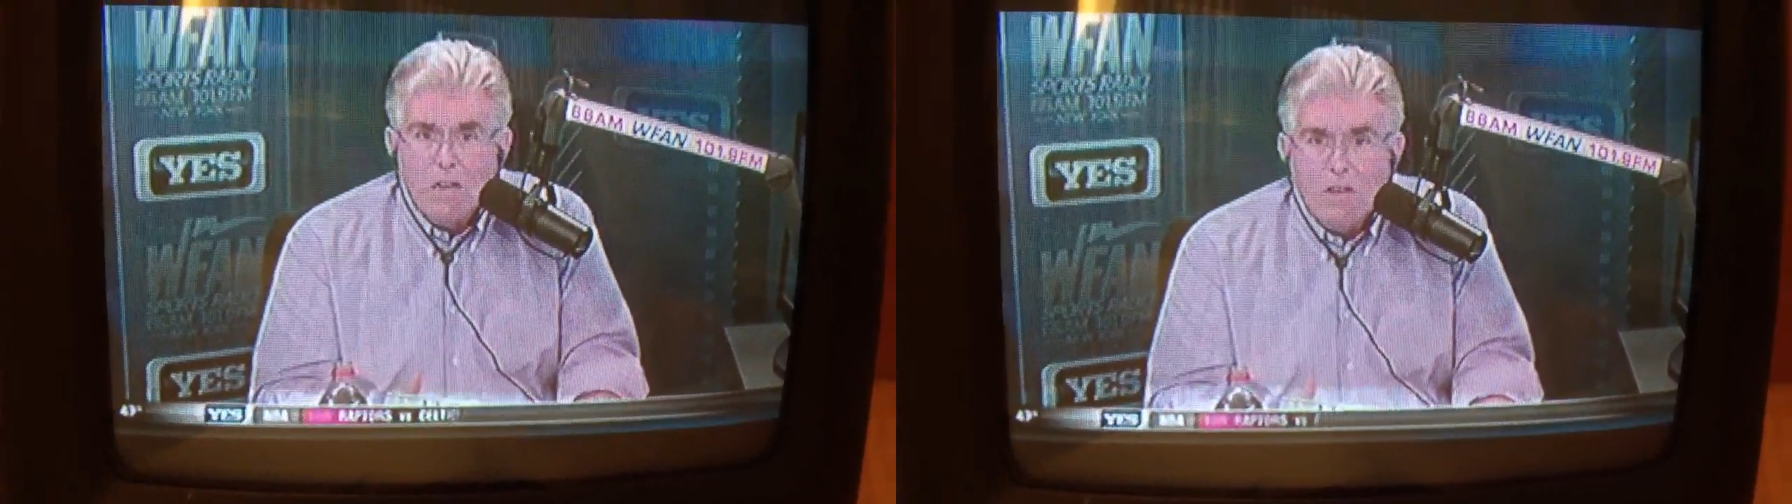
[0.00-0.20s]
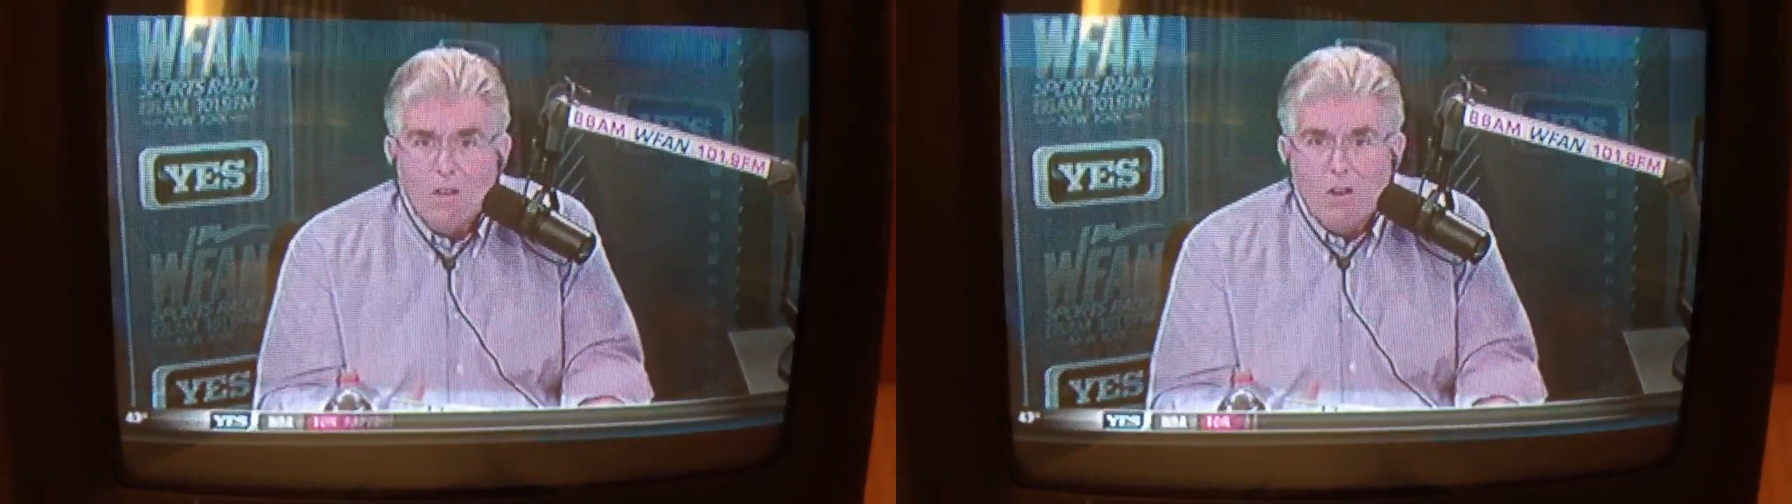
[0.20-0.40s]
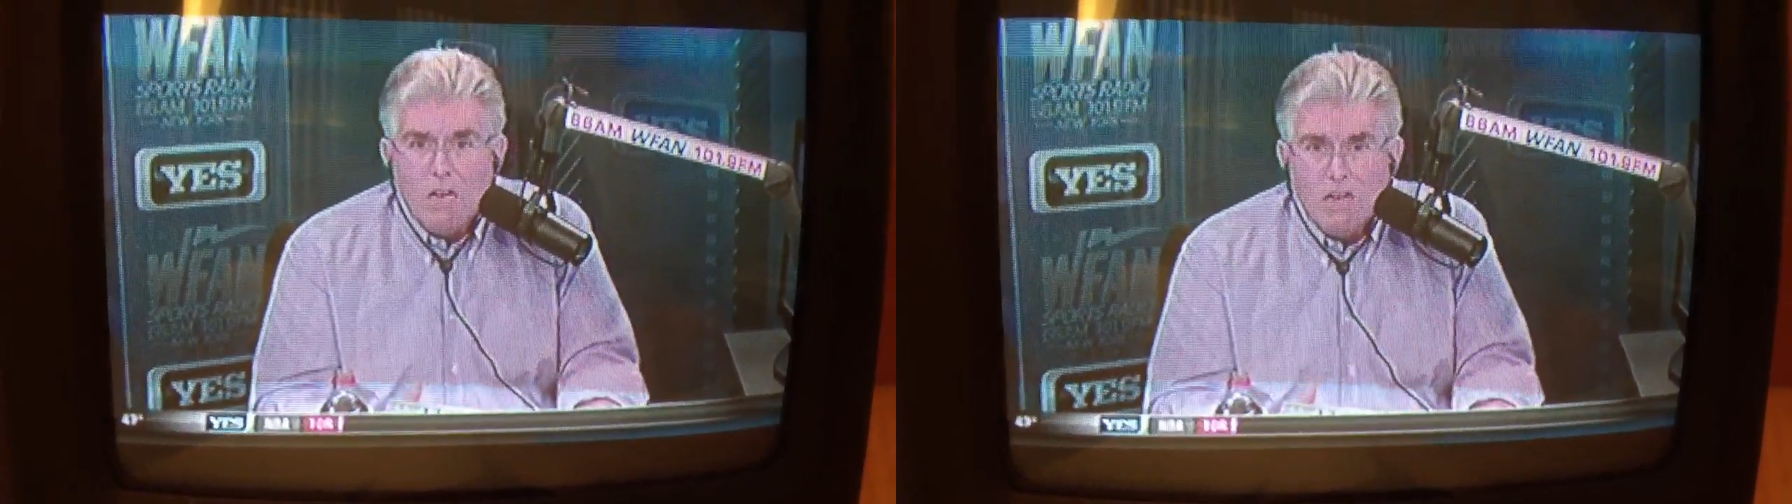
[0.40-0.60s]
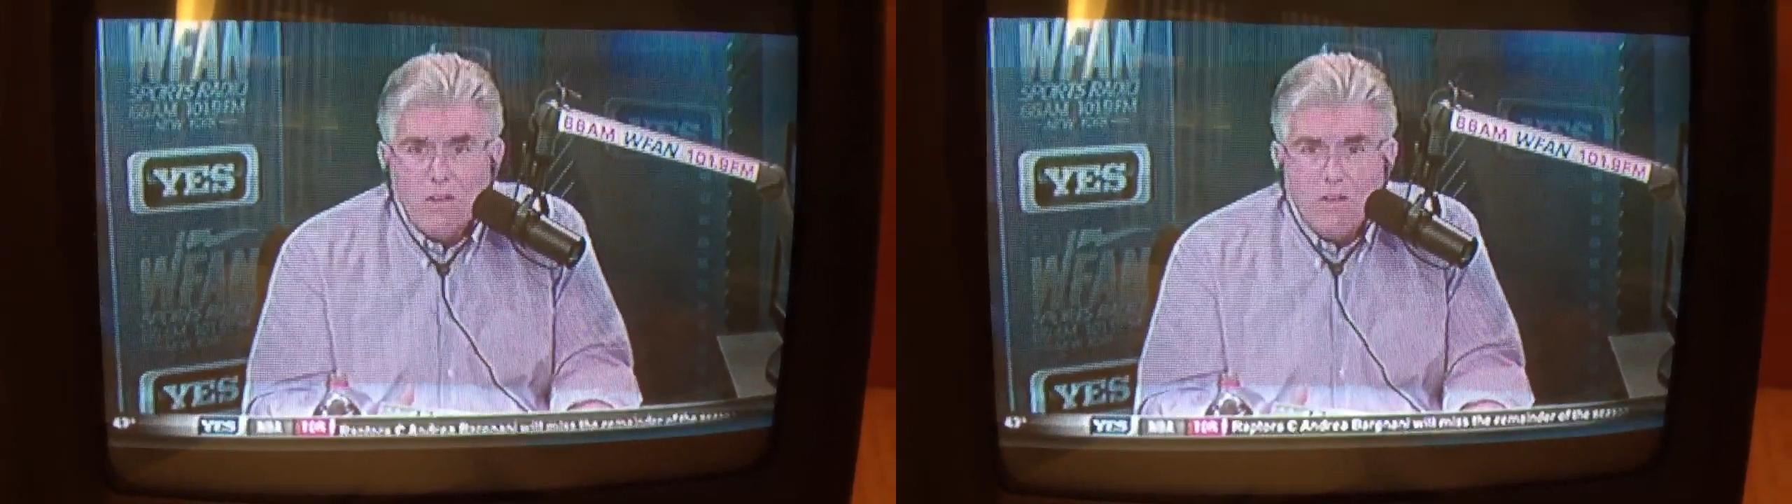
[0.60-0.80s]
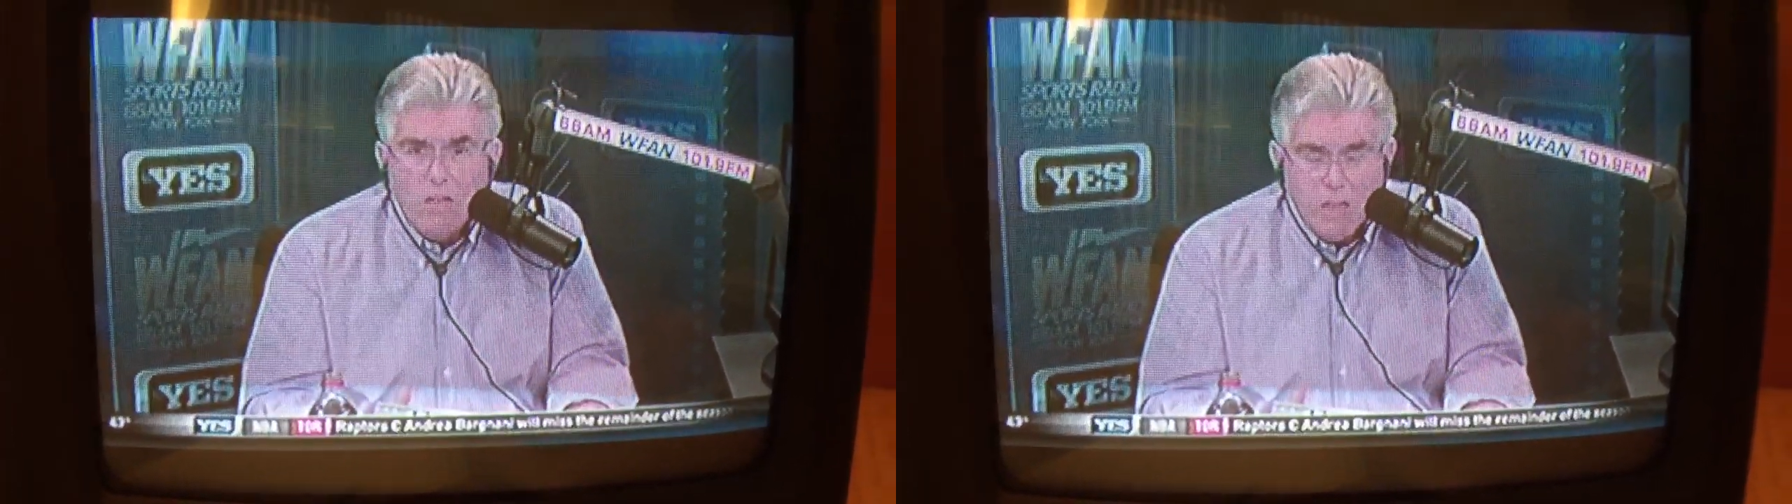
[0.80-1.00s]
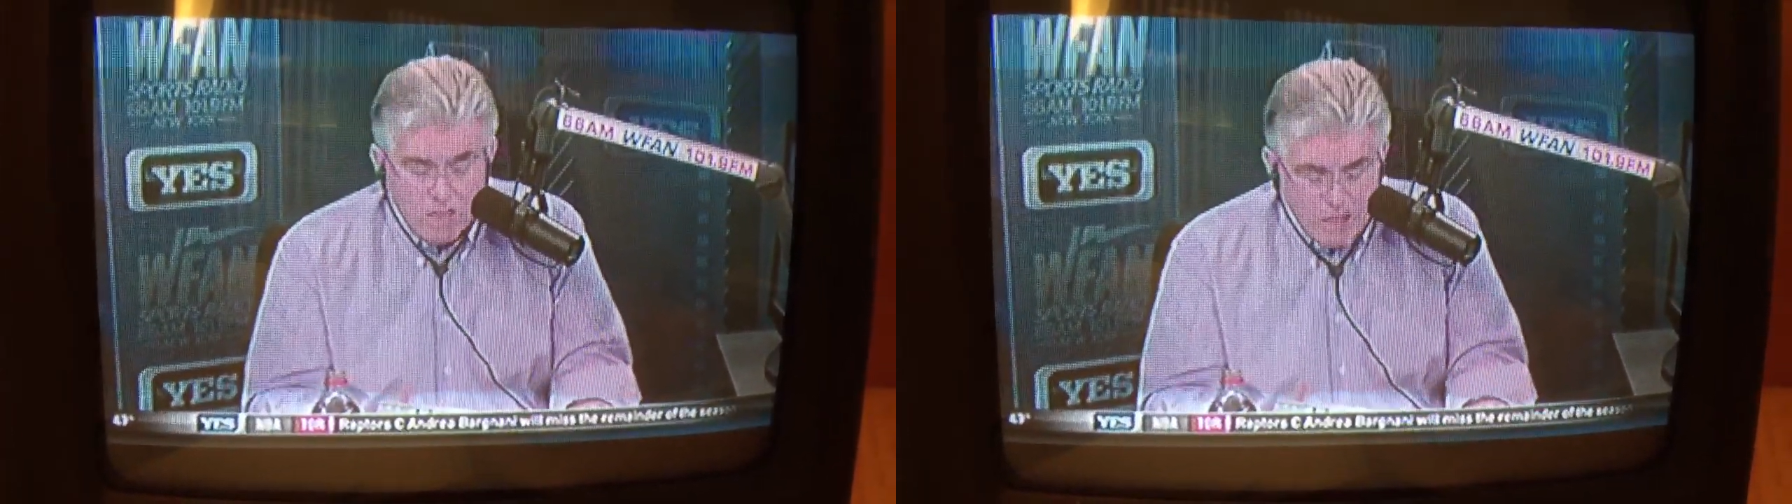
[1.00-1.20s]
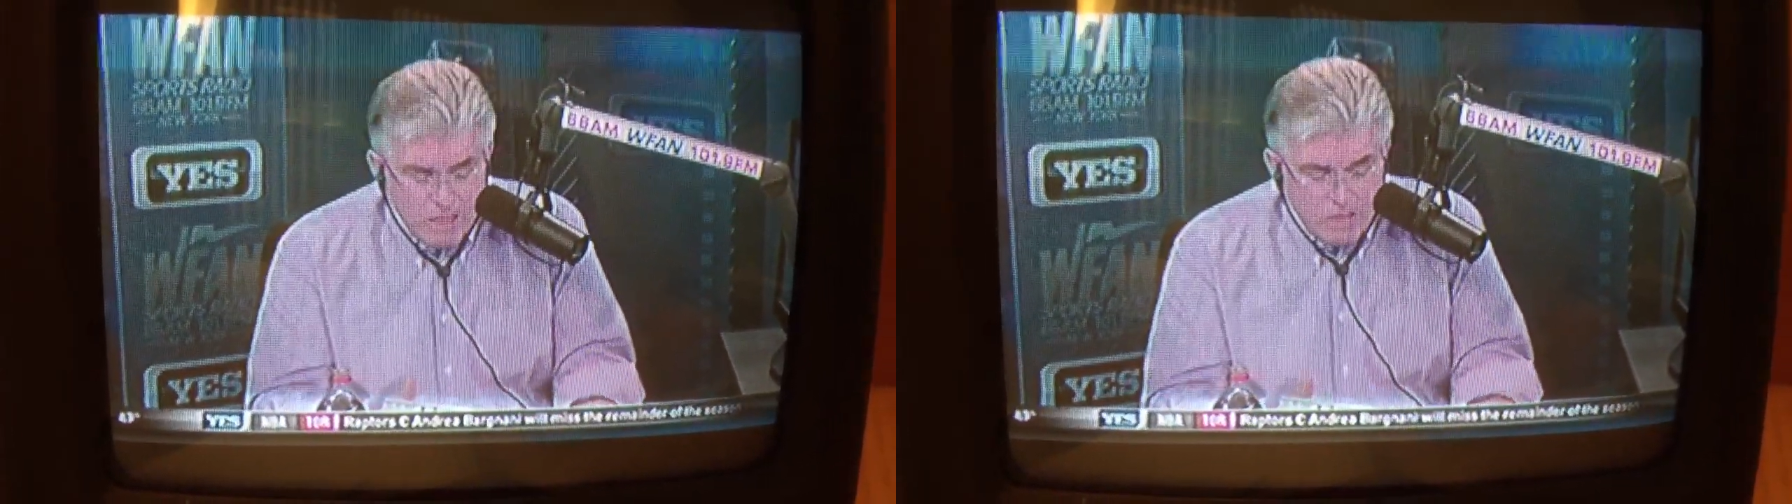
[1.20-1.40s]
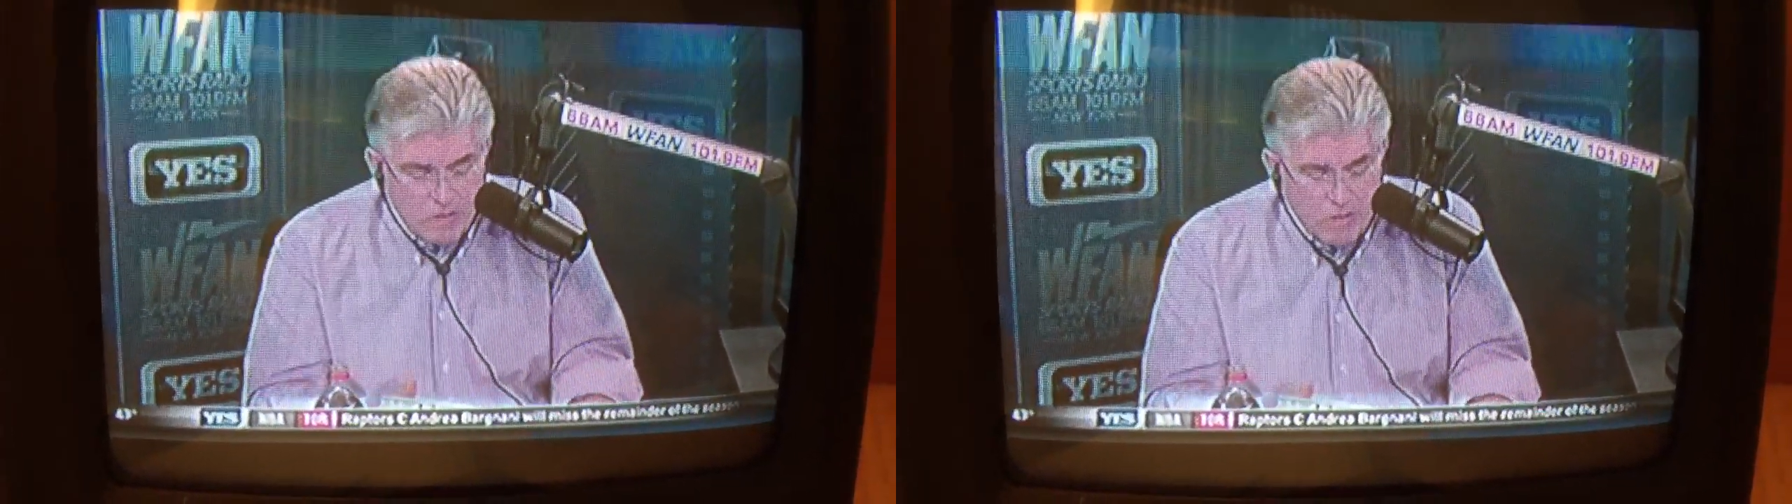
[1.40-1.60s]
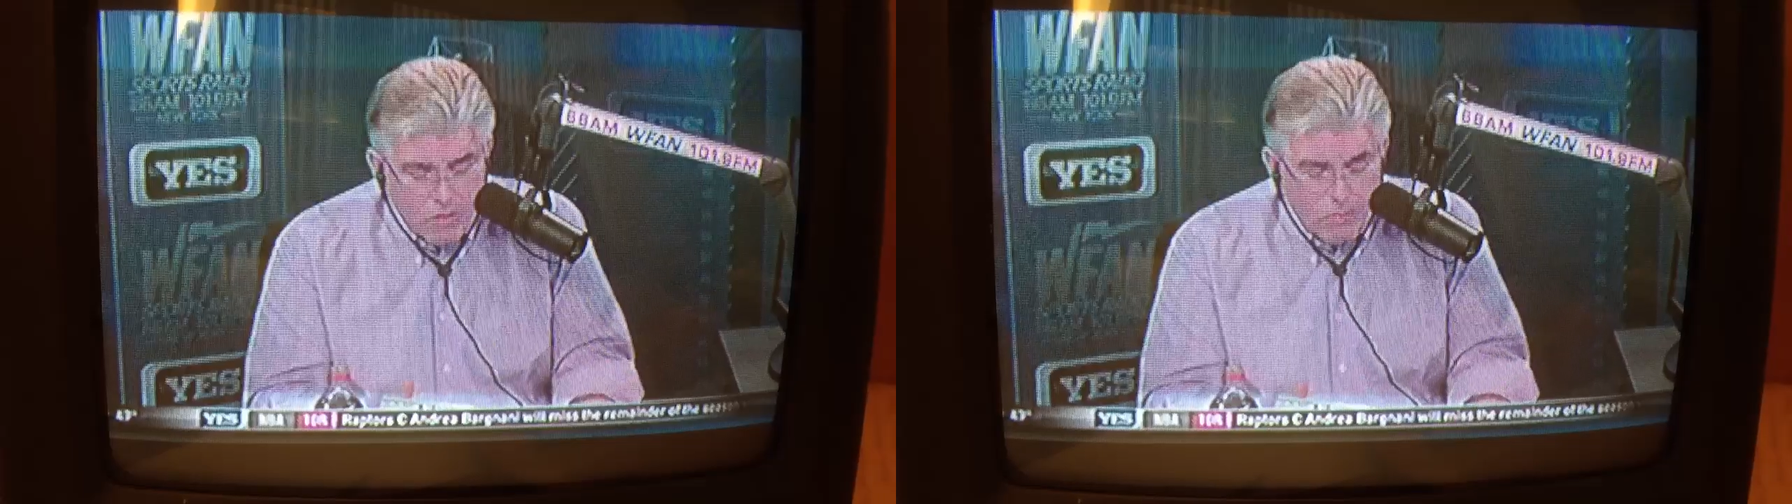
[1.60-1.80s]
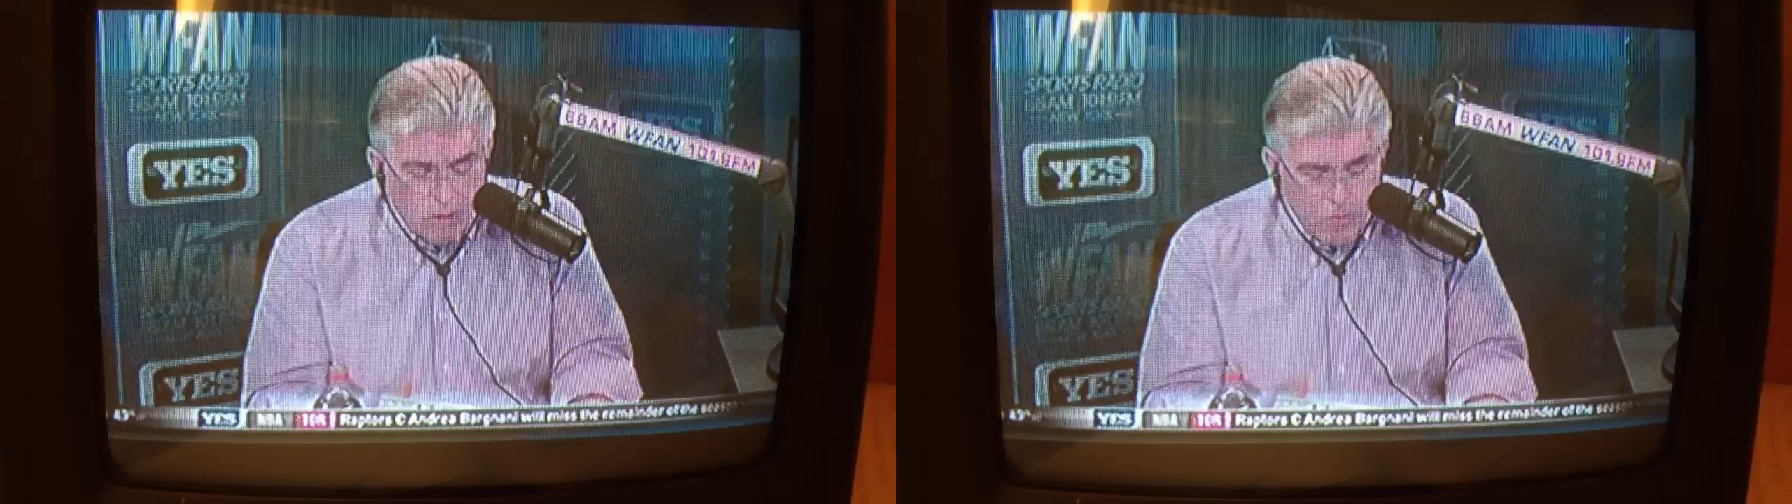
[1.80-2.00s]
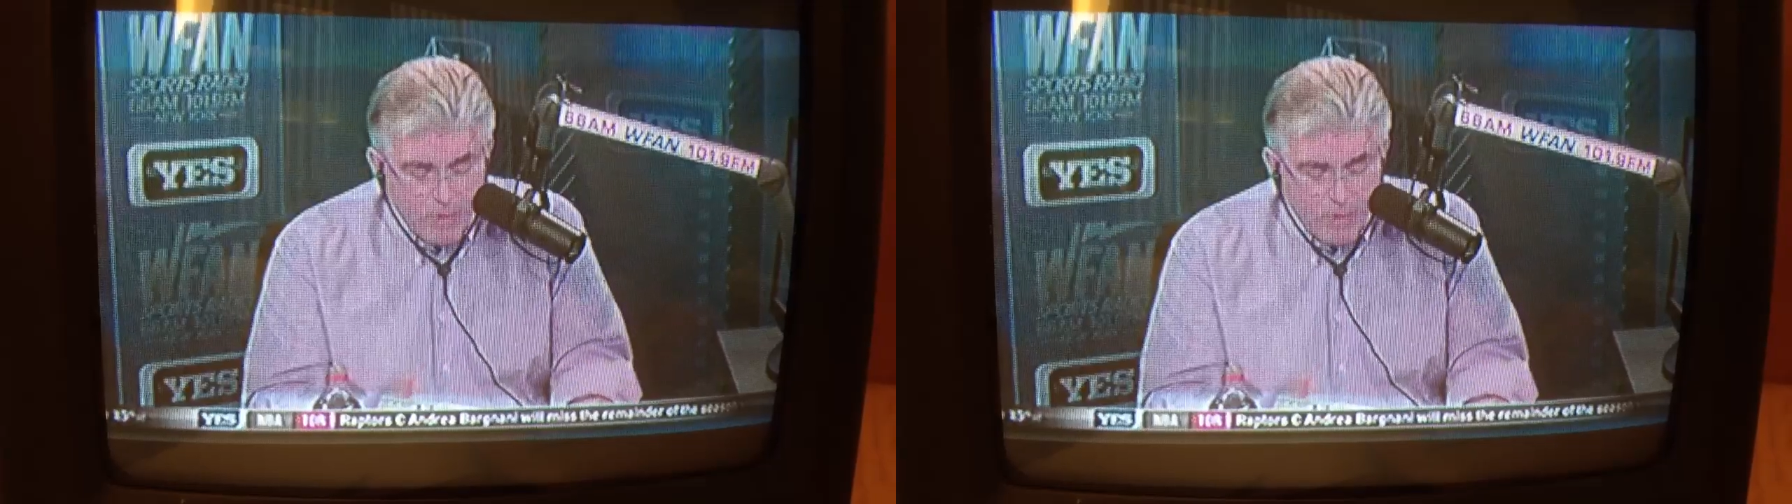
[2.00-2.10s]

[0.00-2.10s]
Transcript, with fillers: cardinal is the new pope.